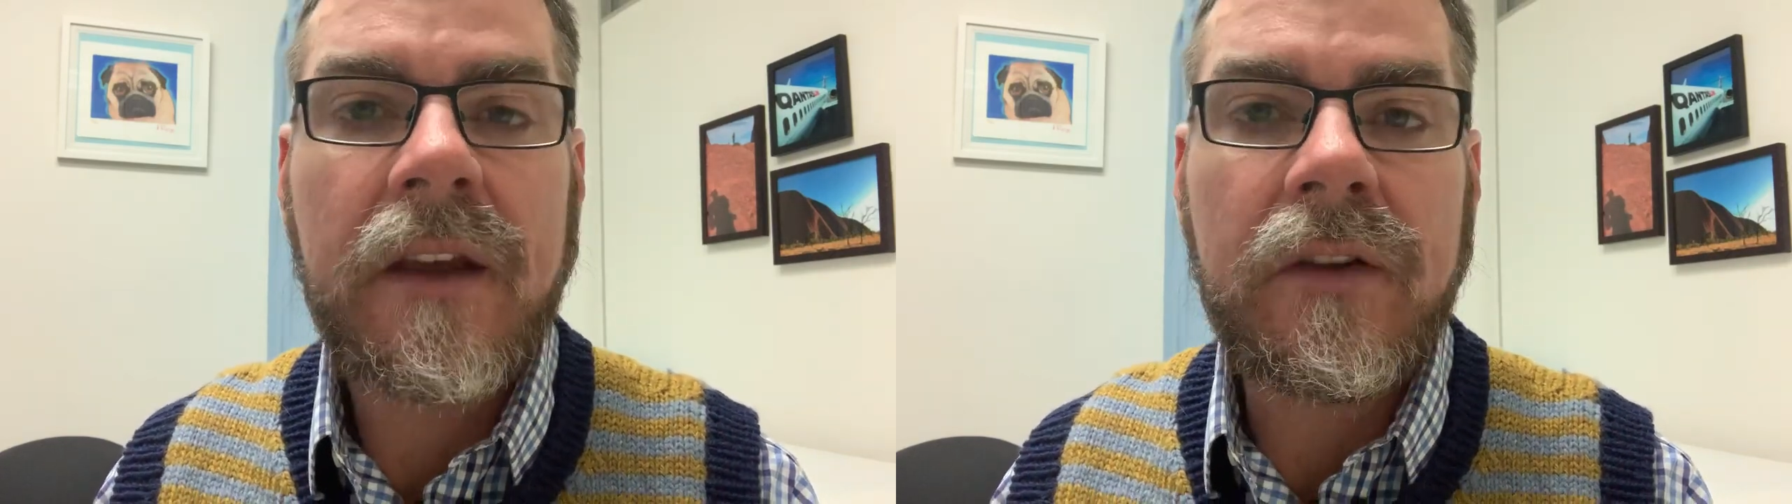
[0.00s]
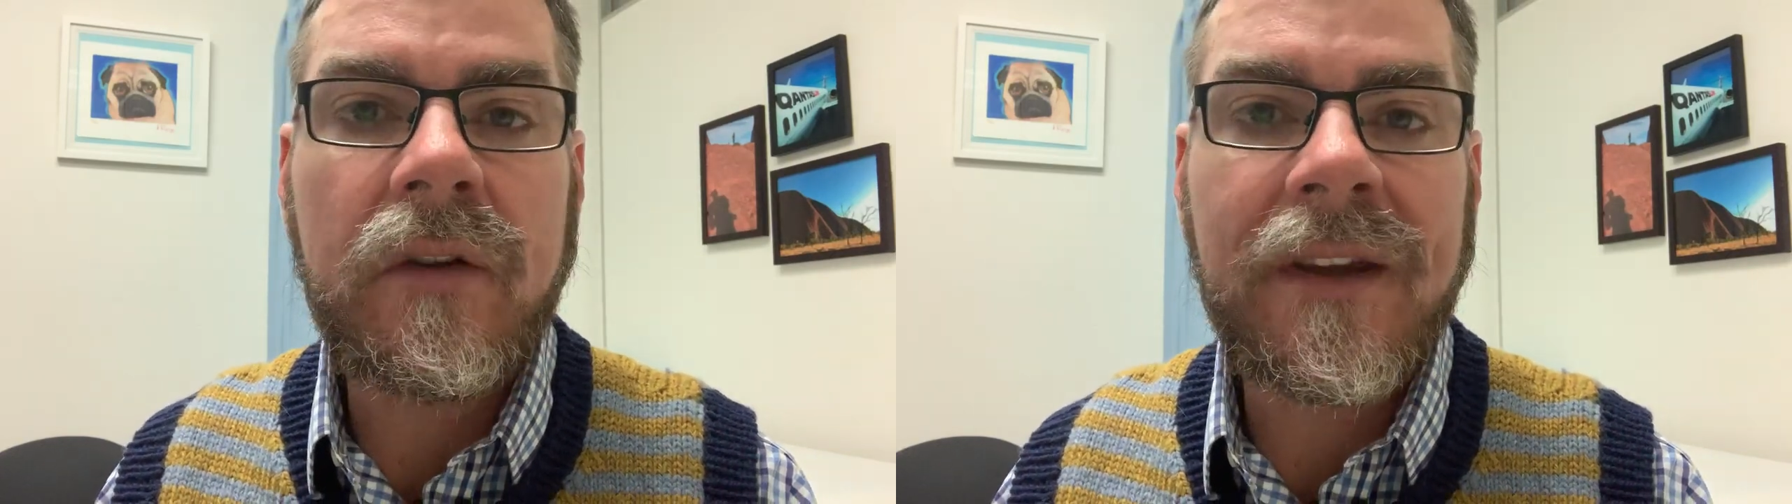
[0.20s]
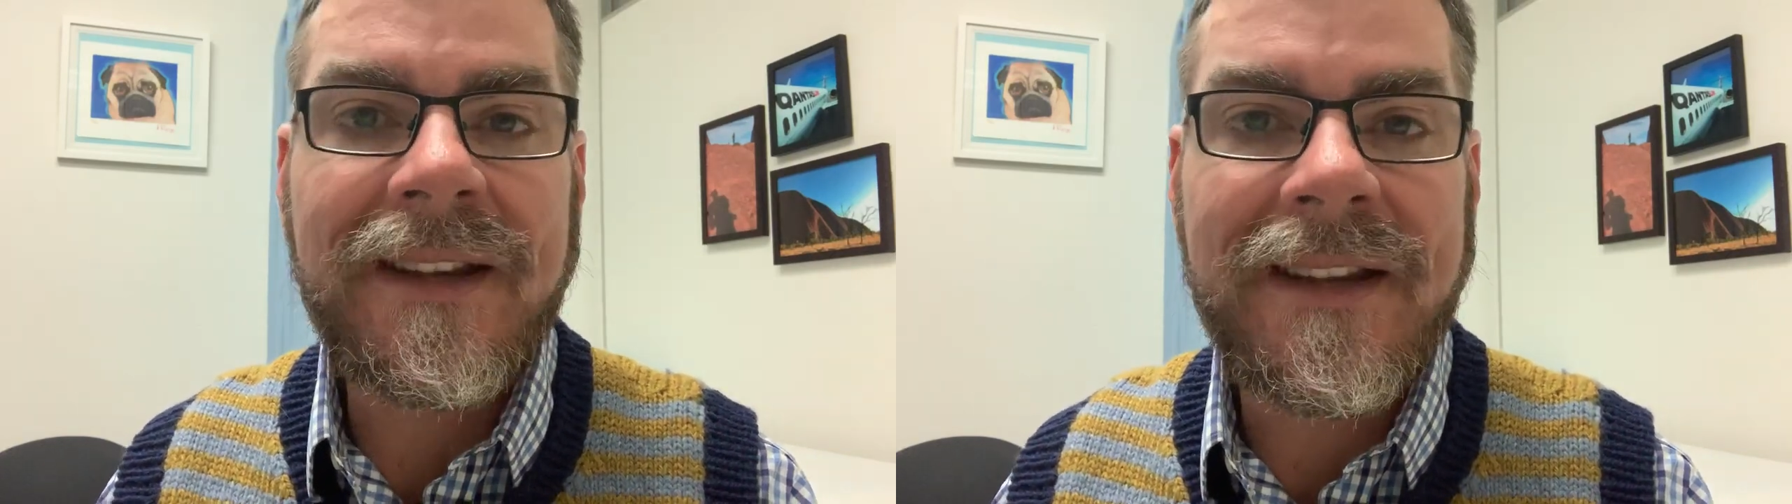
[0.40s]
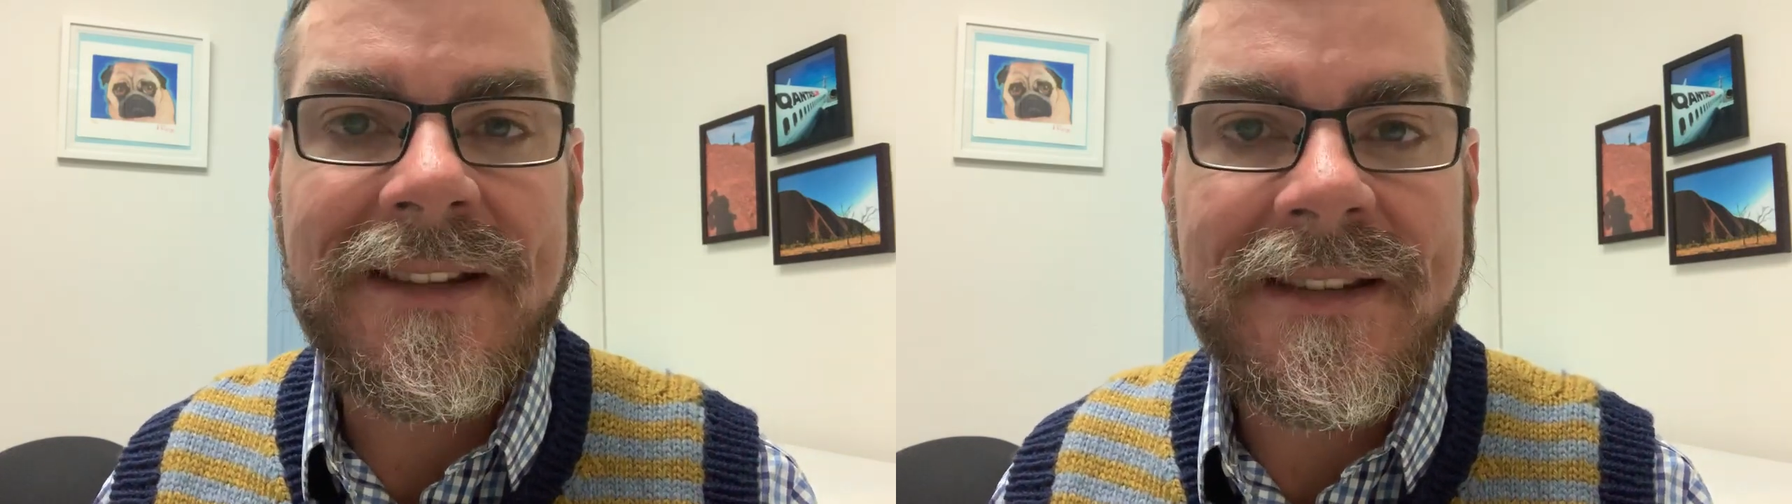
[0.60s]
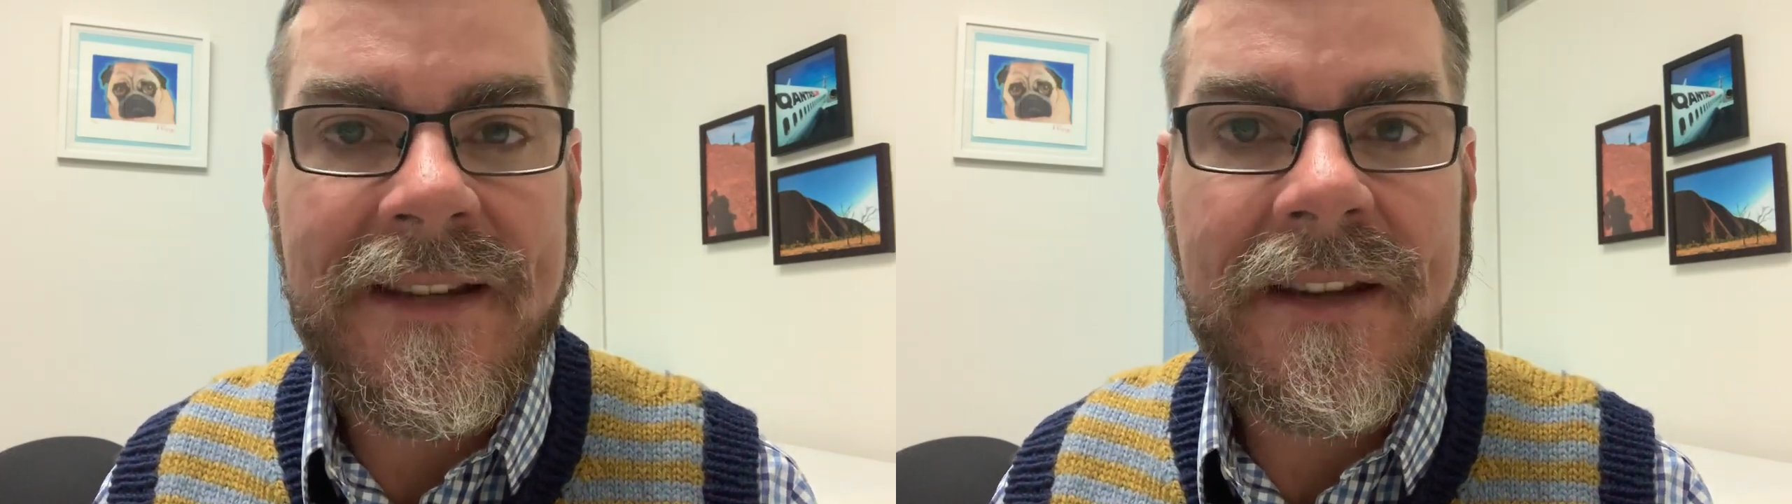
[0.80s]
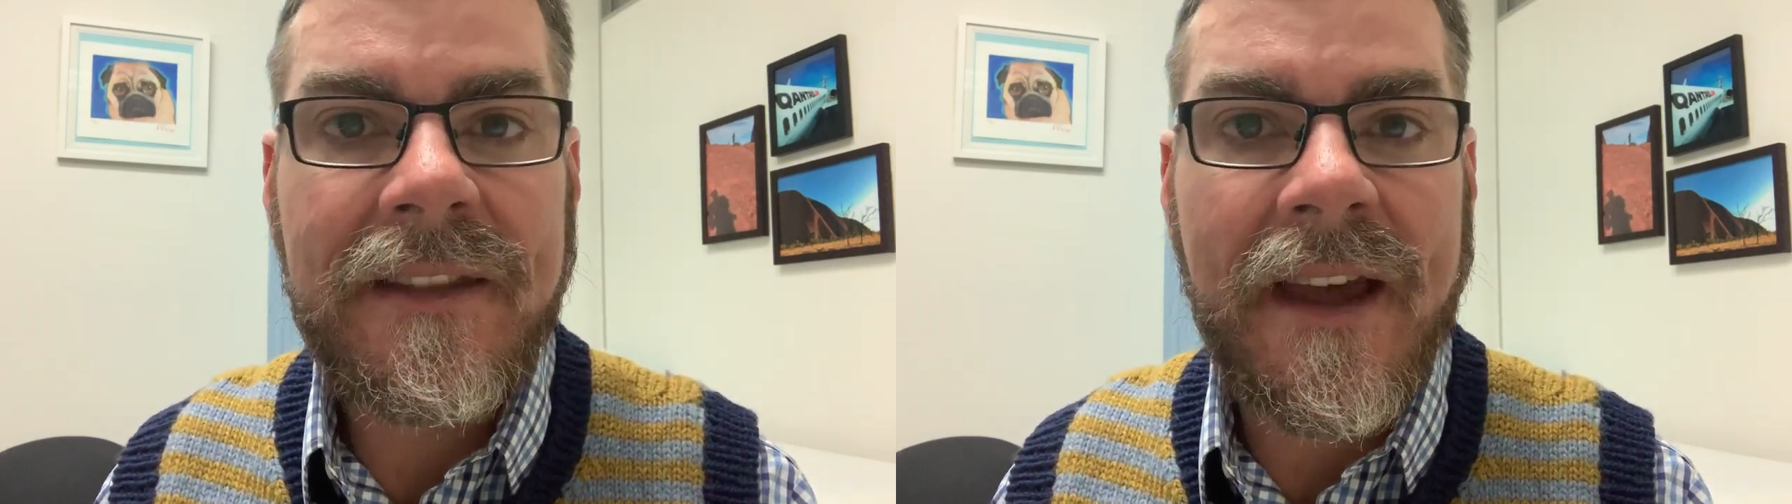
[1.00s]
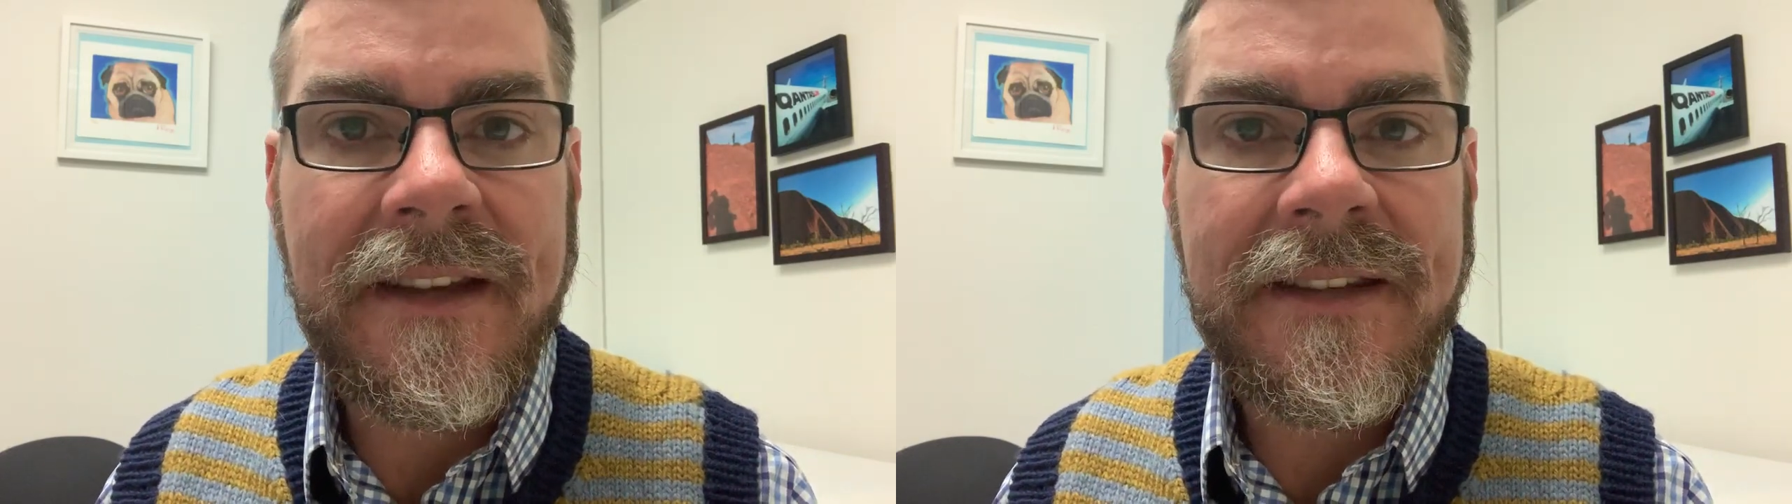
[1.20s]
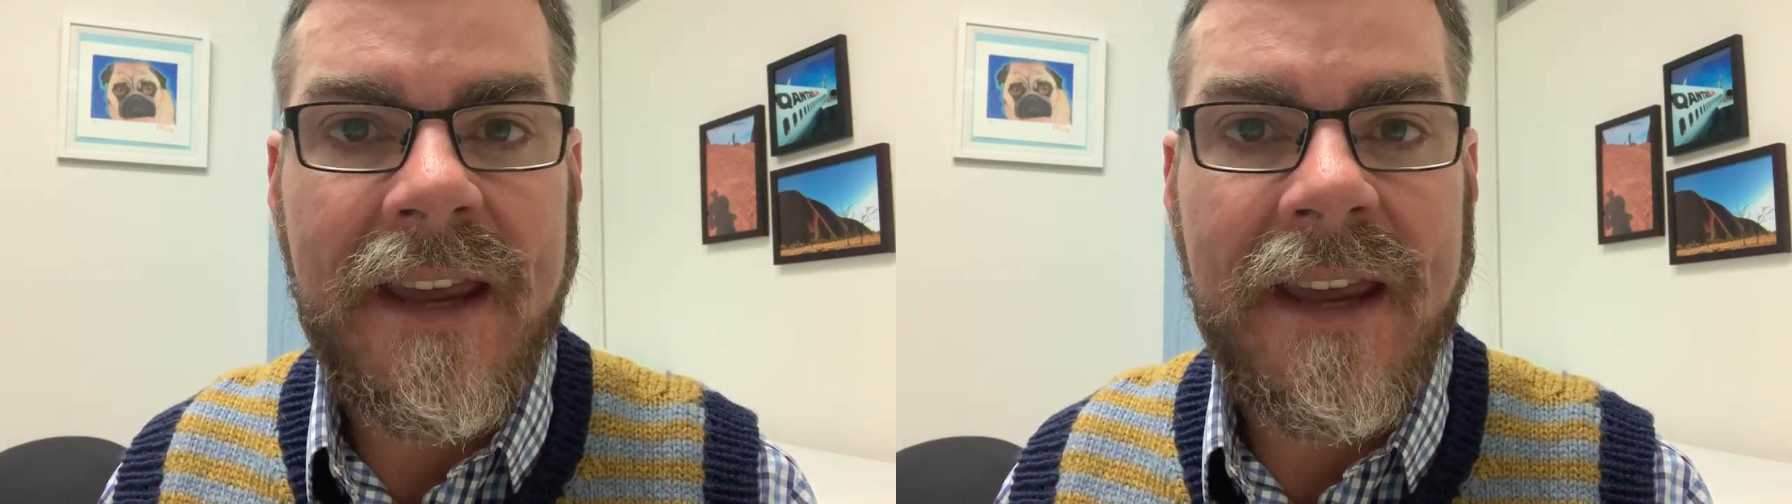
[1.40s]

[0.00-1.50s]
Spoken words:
you can consider that